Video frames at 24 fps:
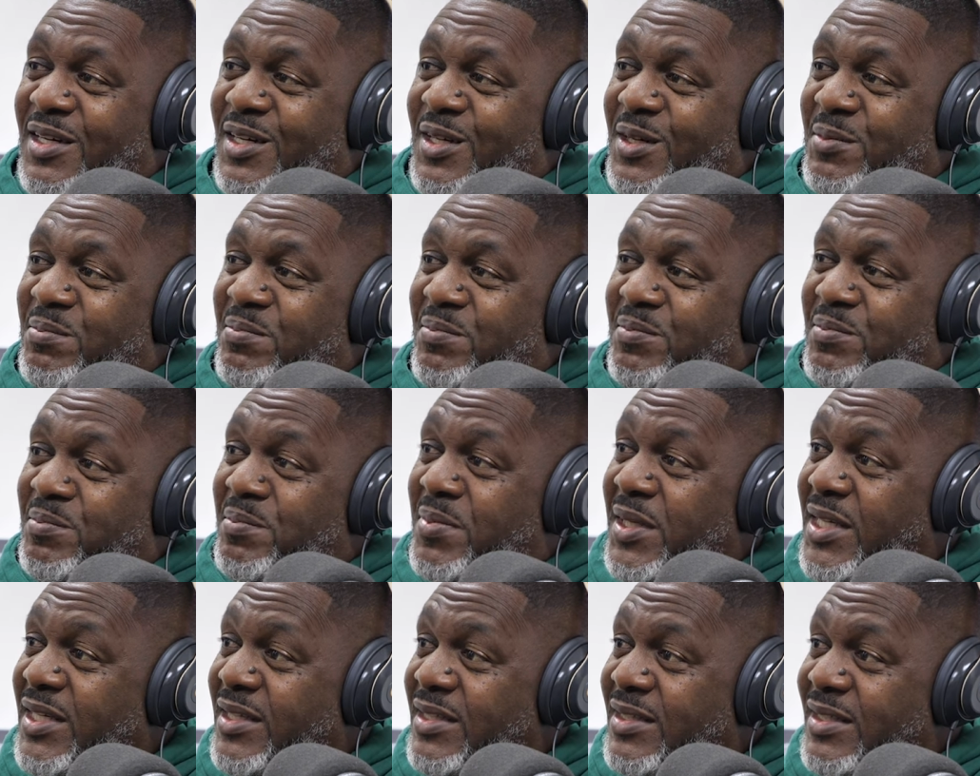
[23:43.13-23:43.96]
a
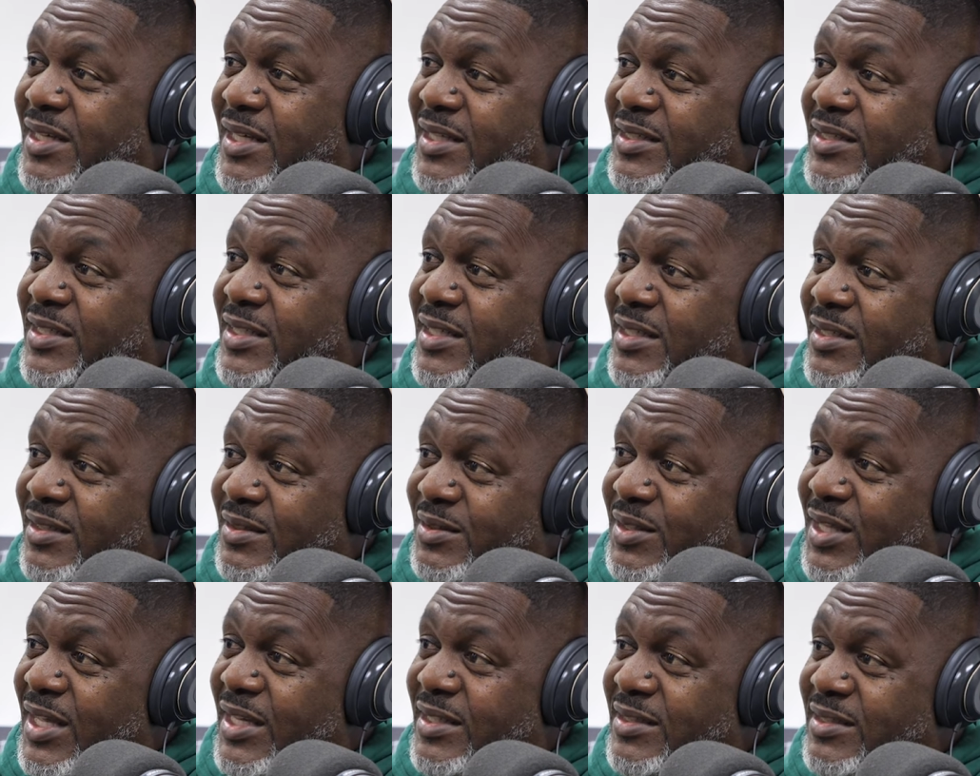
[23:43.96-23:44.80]
beat and
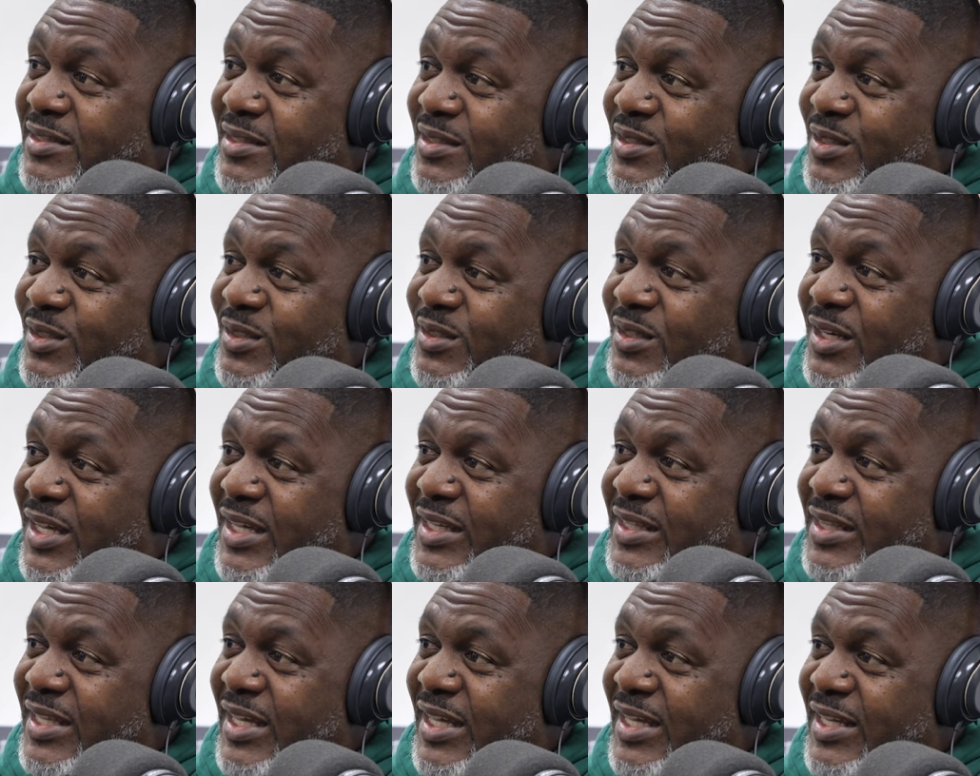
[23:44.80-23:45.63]
killed that song
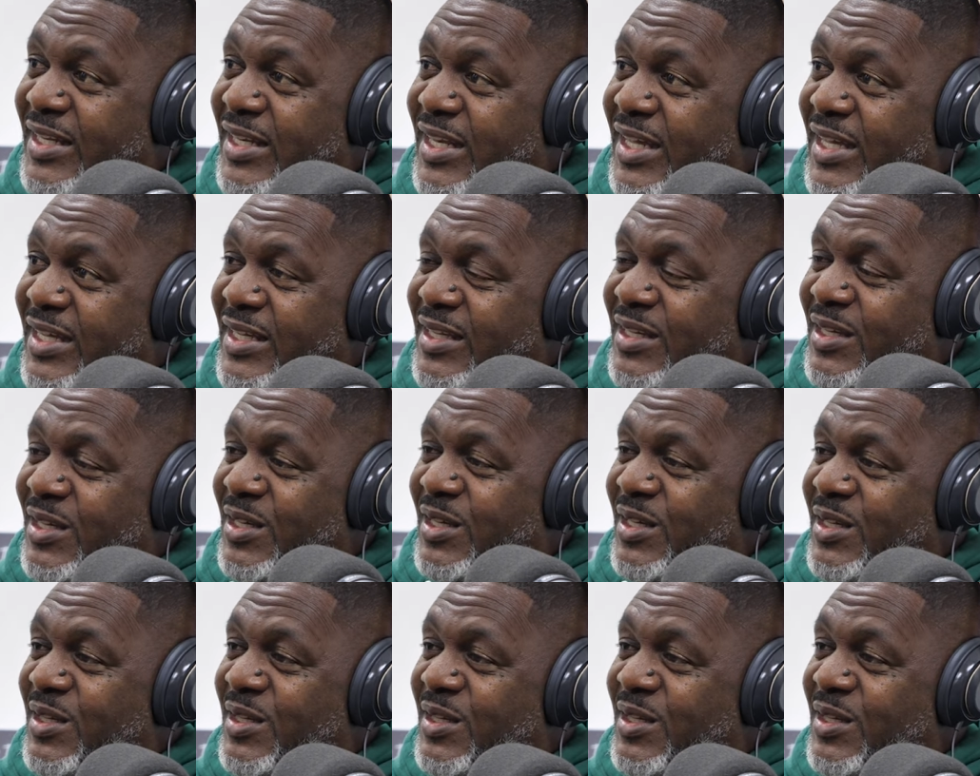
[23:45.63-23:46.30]
like that, like.